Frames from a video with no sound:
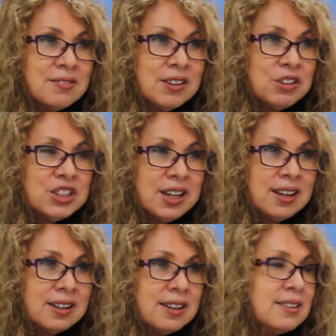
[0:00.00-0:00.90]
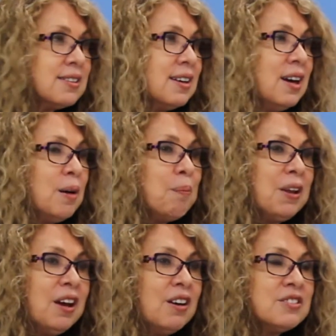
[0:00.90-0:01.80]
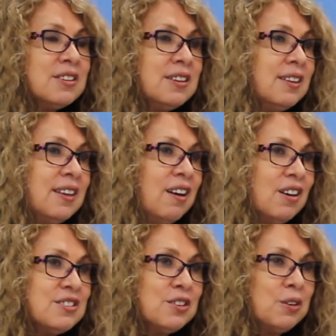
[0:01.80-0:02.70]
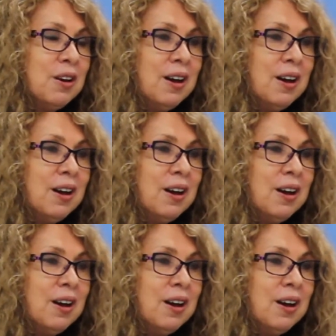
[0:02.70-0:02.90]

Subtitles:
understandings, but I also think they also